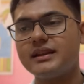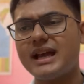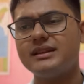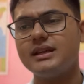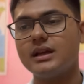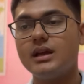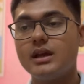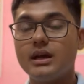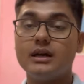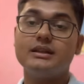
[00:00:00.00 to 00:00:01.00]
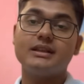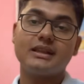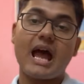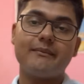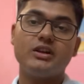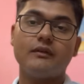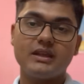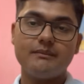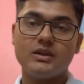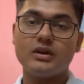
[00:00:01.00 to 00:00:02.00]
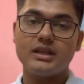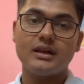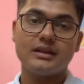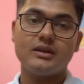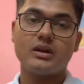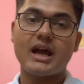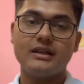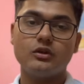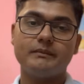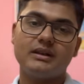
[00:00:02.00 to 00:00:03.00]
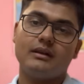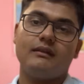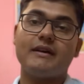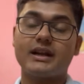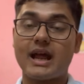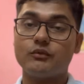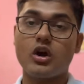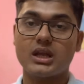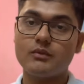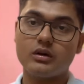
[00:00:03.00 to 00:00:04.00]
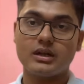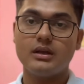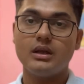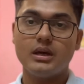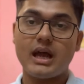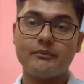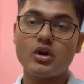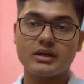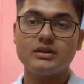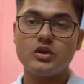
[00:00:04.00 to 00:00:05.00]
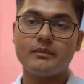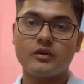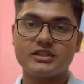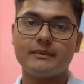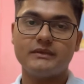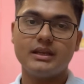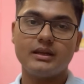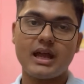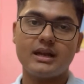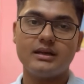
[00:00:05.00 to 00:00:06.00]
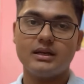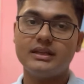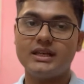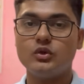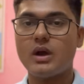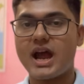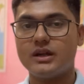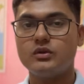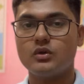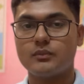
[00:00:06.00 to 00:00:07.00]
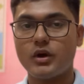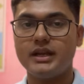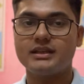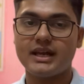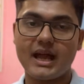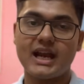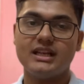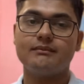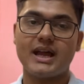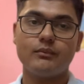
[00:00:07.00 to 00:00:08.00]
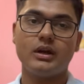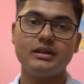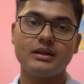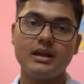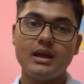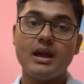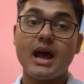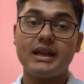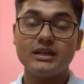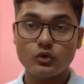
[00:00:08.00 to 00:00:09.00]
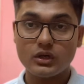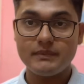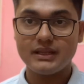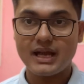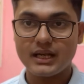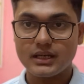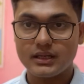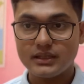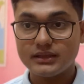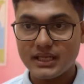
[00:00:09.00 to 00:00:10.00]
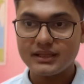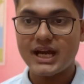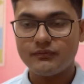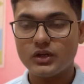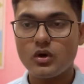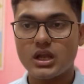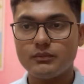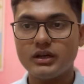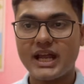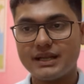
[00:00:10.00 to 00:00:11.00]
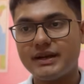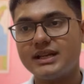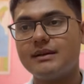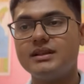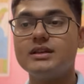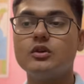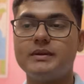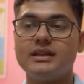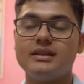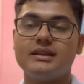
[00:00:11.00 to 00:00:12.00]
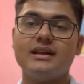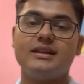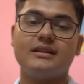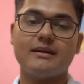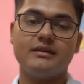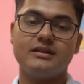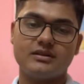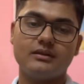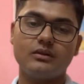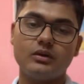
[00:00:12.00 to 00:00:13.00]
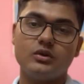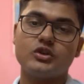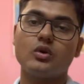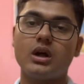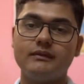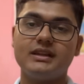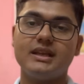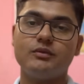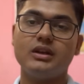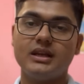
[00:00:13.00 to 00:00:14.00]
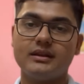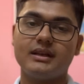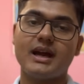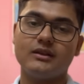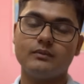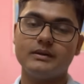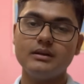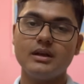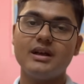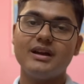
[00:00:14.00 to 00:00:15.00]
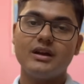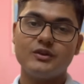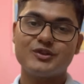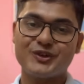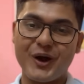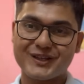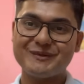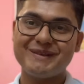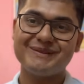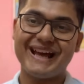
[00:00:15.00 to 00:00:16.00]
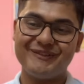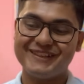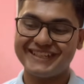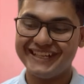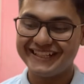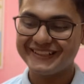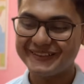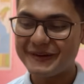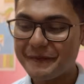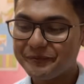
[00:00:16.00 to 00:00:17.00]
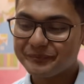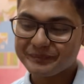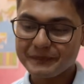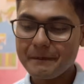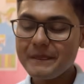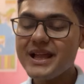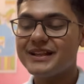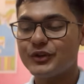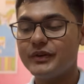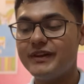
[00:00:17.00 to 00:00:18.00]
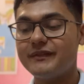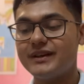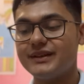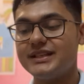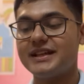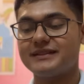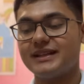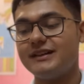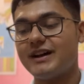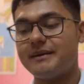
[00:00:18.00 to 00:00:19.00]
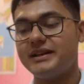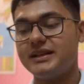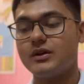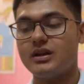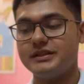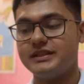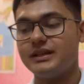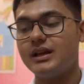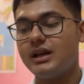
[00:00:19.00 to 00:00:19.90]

I think this habit of keeping your ears and your eyes open, in fact I'm talking to you about something, and then you add in your points, I add in my points, and it could be that the thing that we're talking about that might come in the UPSC CS examination. So you should always keep your ears and eyes open. You should talk to people, I would say. So yes, environment and ecology.